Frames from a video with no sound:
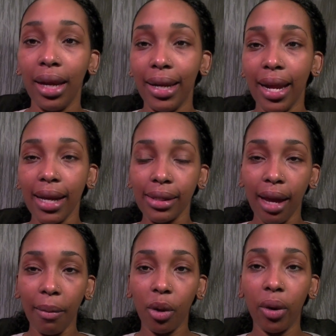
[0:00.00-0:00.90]
Next,
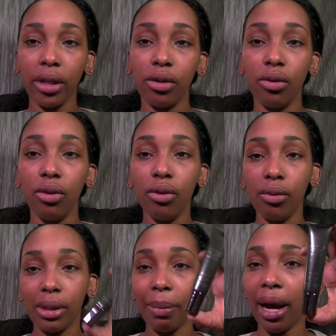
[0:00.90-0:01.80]
I'm going to
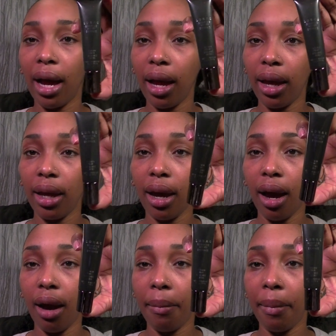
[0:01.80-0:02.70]
use my
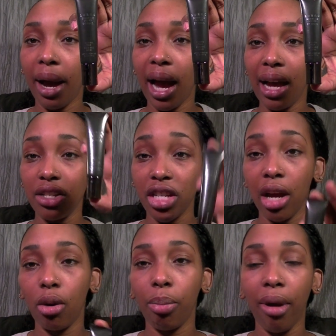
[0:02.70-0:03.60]

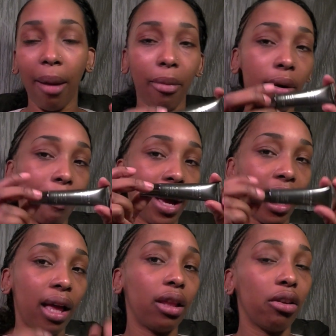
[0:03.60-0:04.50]
eyeshadow primer
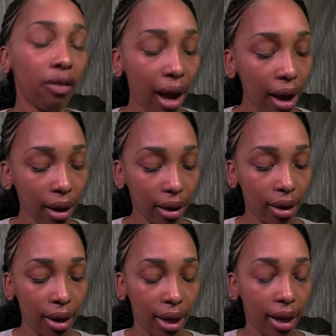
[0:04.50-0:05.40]
by Lorac,
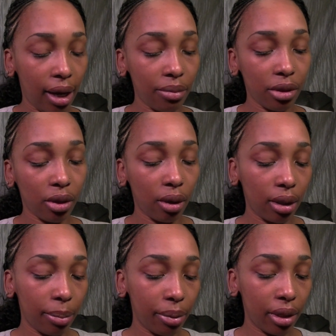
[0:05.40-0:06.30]
and I'm just
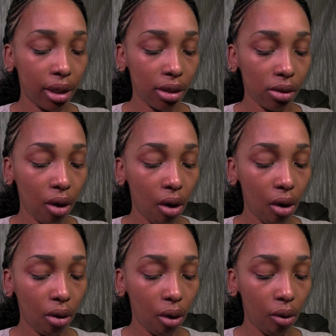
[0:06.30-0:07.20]
going to put this
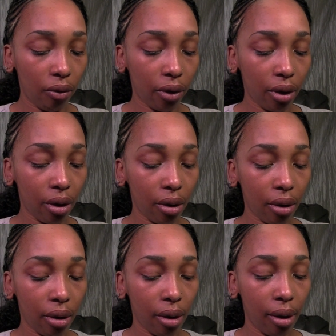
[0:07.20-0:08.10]
all over
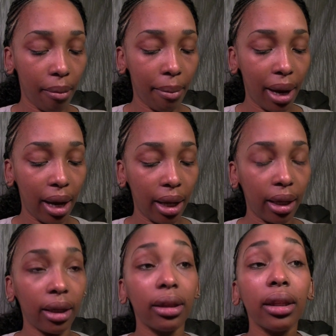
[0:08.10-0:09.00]
my
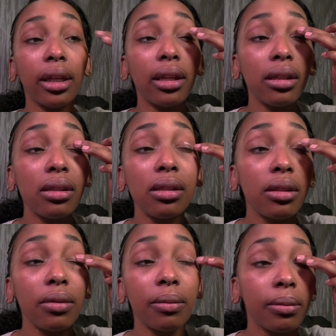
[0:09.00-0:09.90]

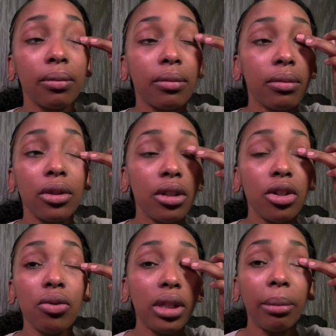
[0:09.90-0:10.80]
lids,
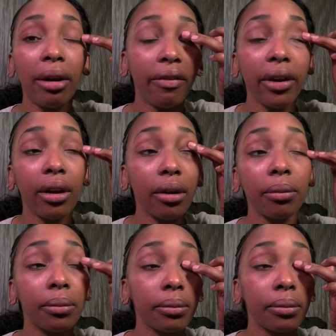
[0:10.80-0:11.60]
just using my finger.